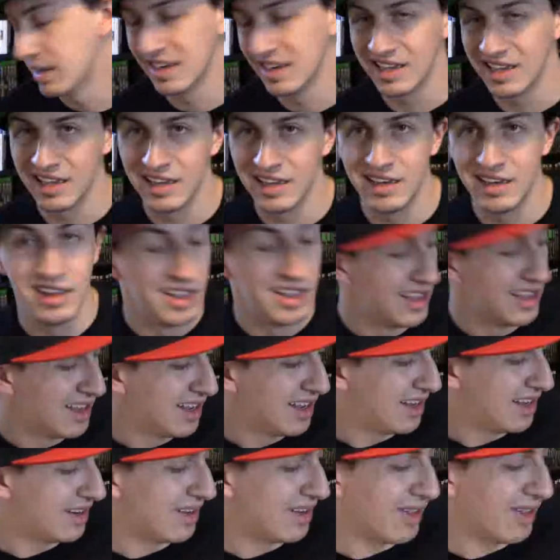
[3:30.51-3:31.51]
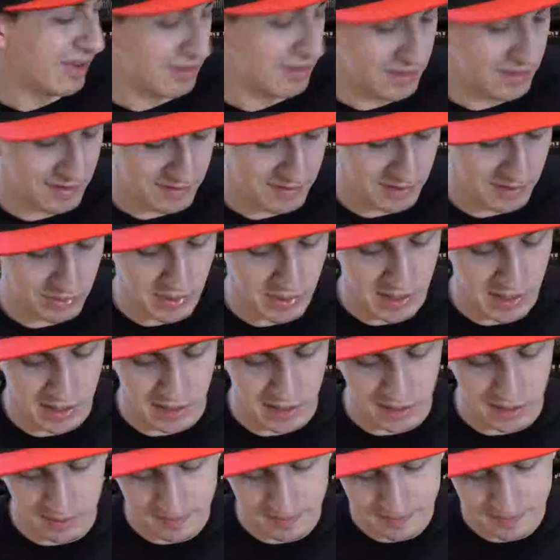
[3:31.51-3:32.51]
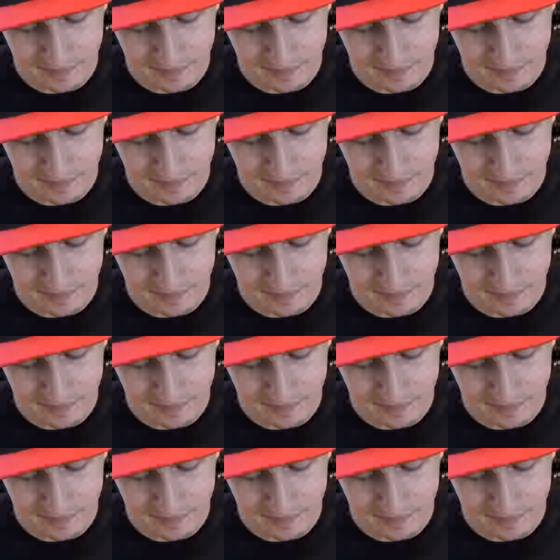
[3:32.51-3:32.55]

and again, $1.50, why not?